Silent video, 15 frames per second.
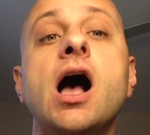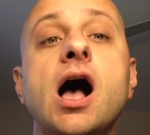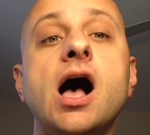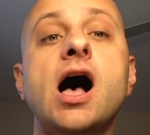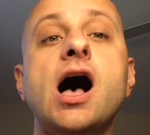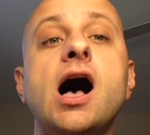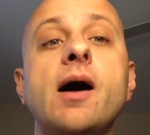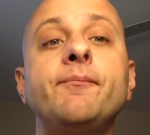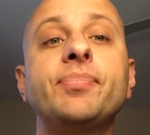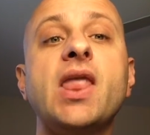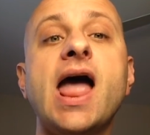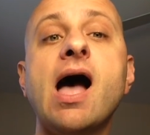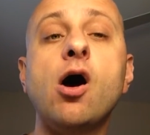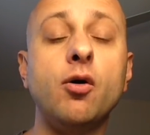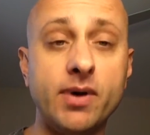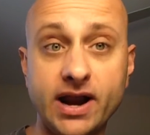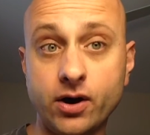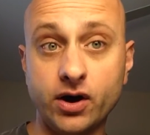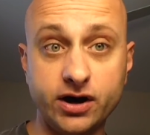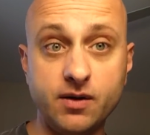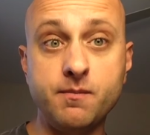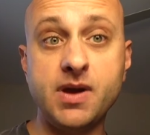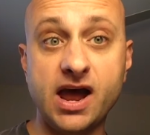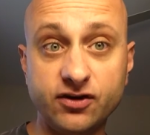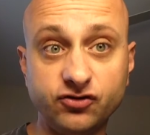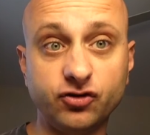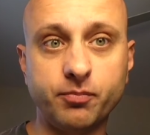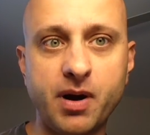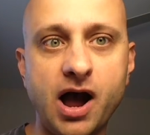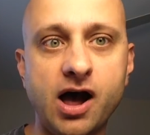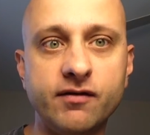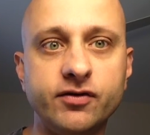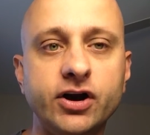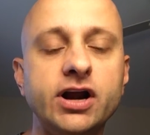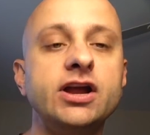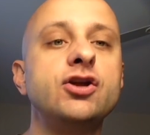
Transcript: how am I going to measure poverty?